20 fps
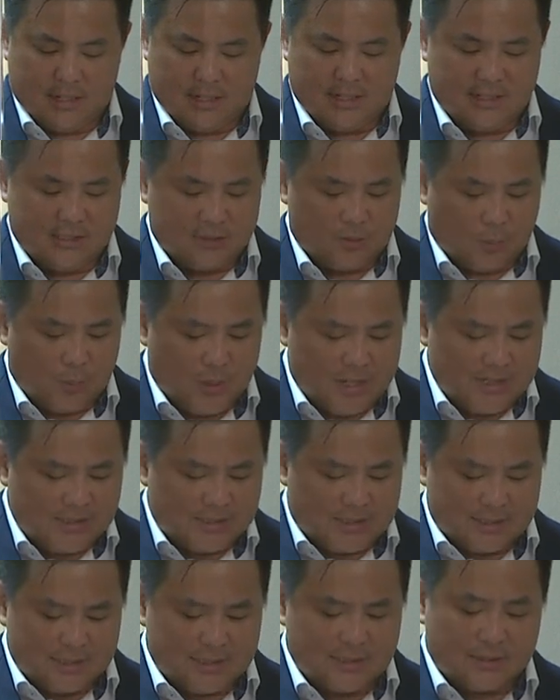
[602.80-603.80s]
It is a
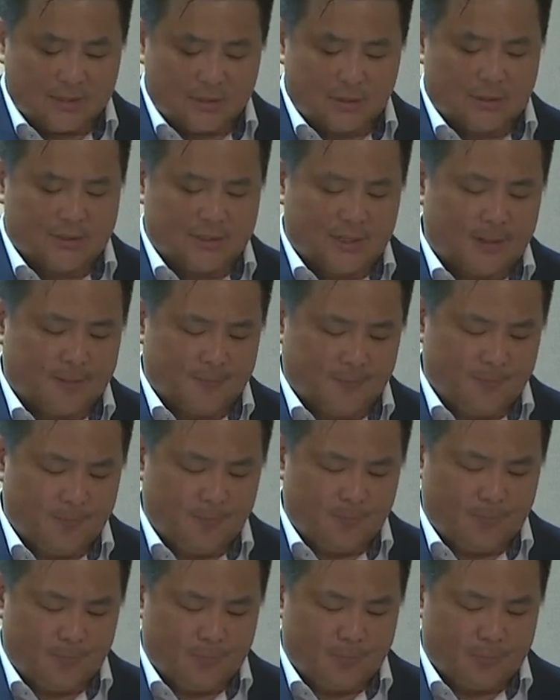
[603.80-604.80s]
waste that this is not done.
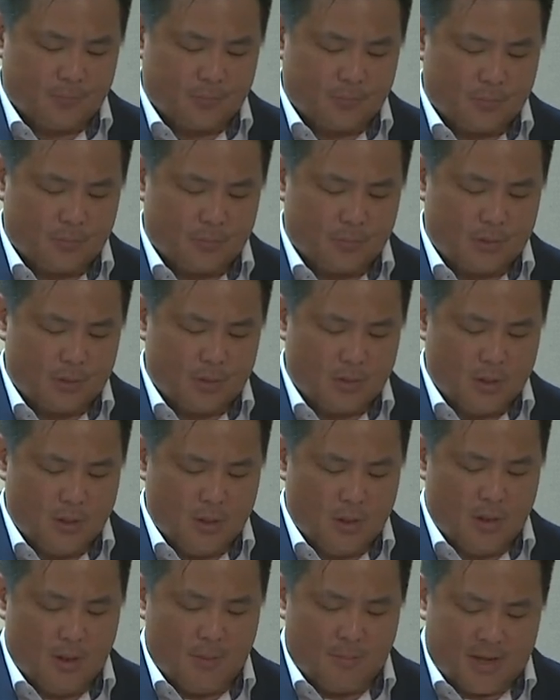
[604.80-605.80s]

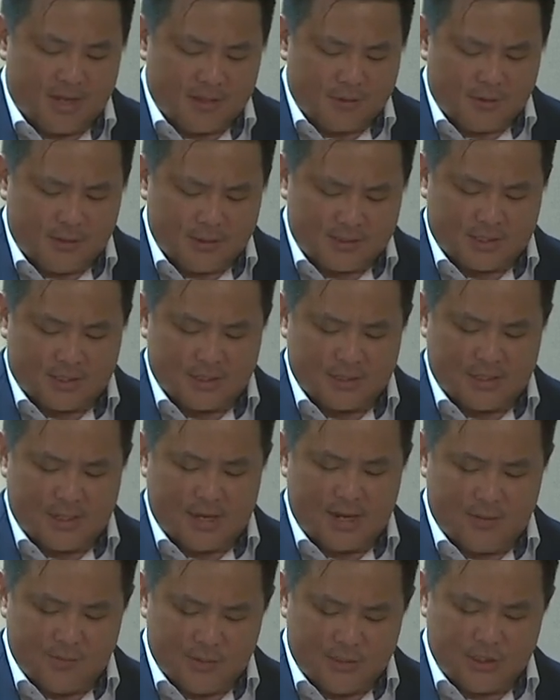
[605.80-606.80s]
My thoughts are
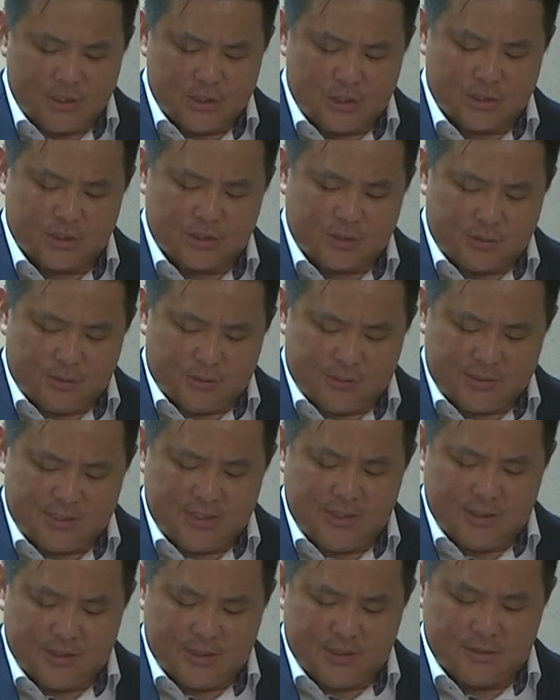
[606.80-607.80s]
that heritage is
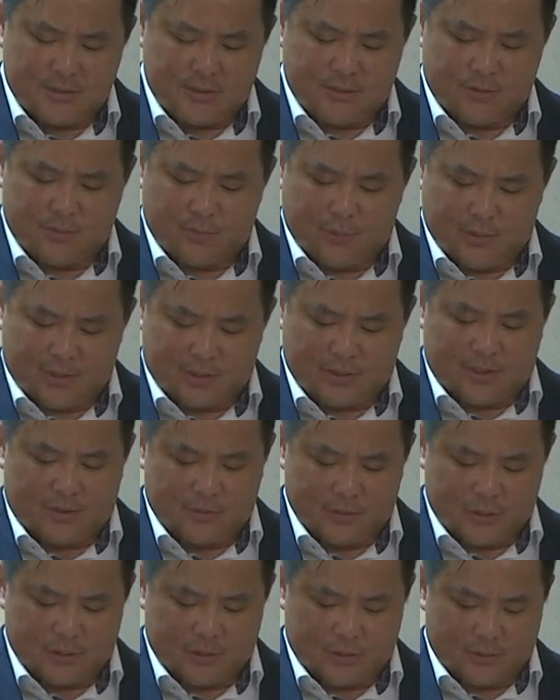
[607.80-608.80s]
closely linked with
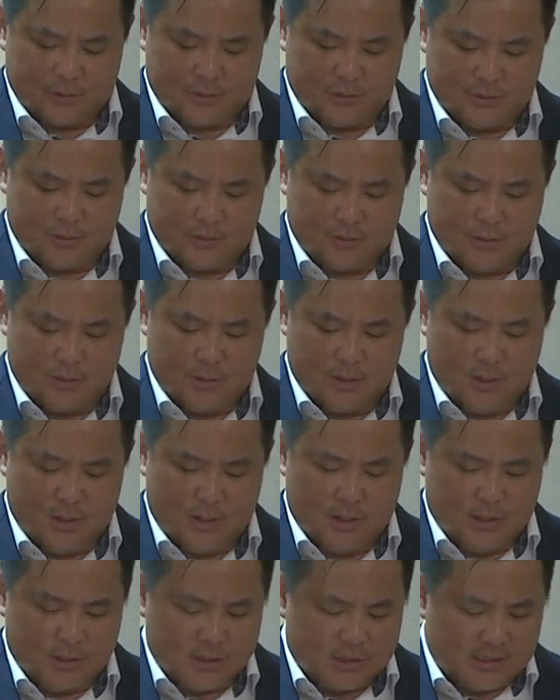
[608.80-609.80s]
culture.
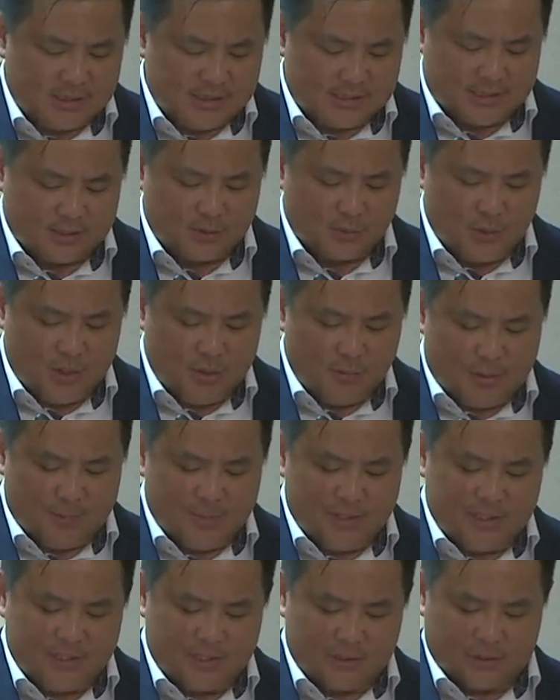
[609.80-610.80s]
Just as we
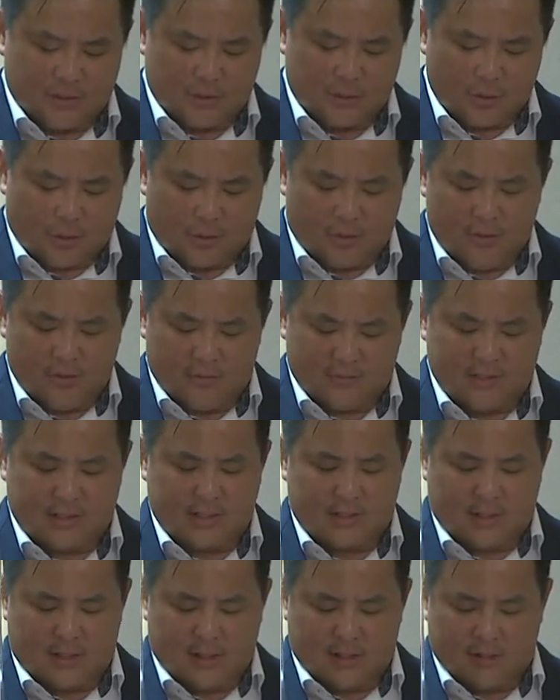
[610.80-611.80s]
reminisce on the glory of the
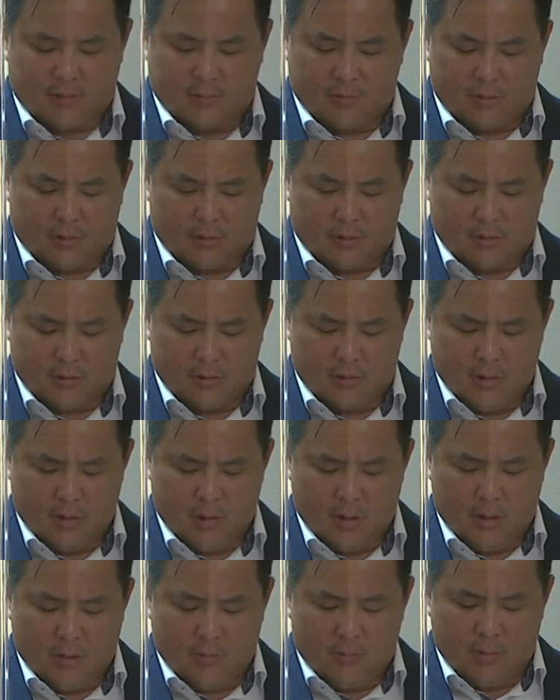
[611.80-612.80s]
Kallang Roar,
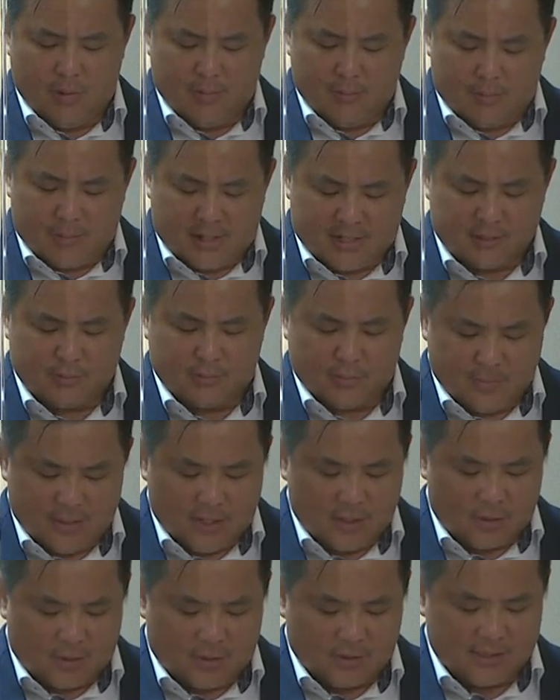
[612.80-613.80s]
we must
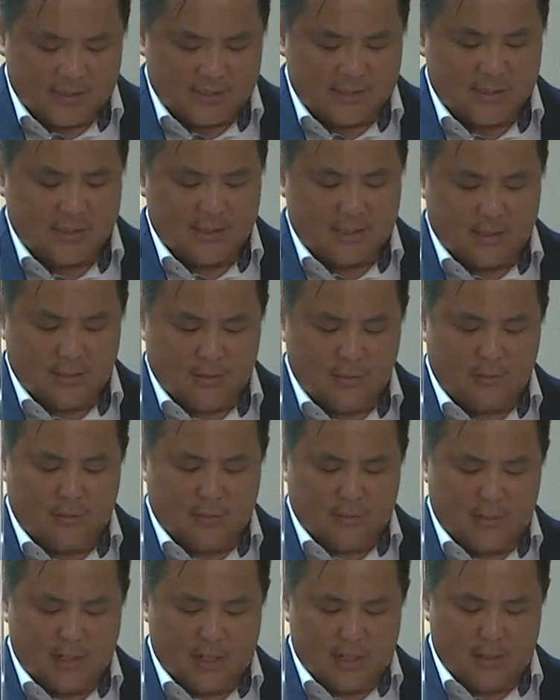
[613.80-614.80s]
remain cognizant that youth
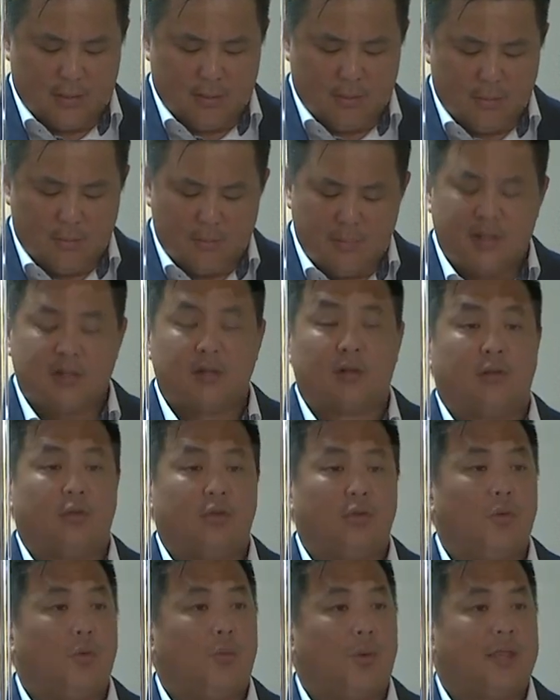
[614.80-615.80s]
today may not
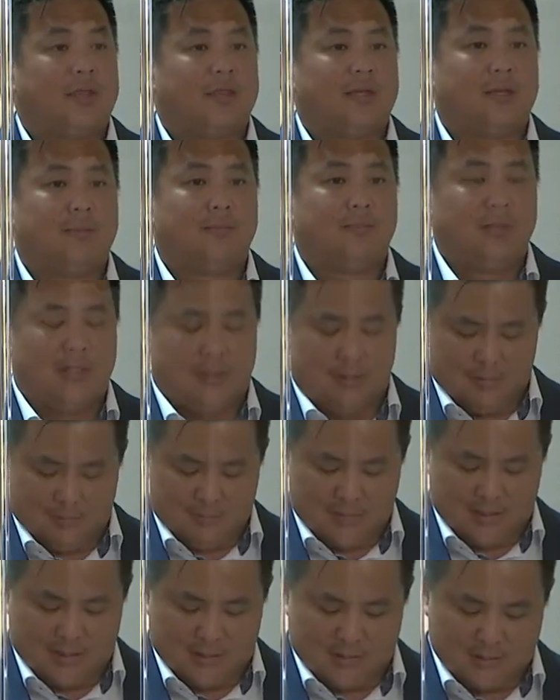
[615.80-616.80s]
know what that
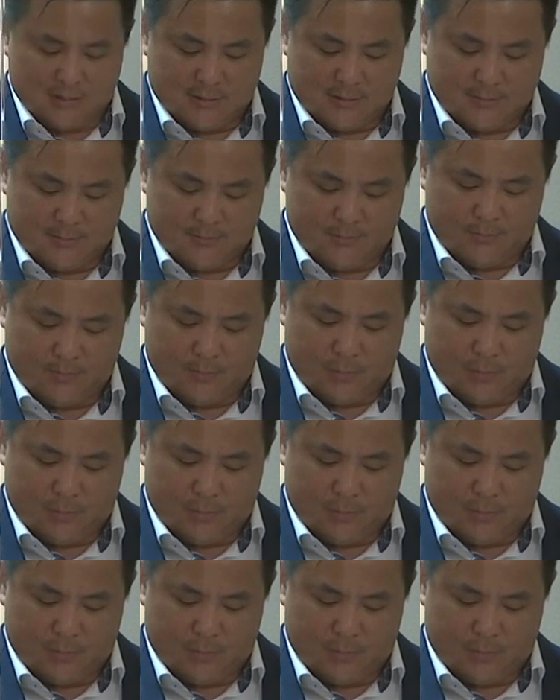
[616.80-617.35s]
means.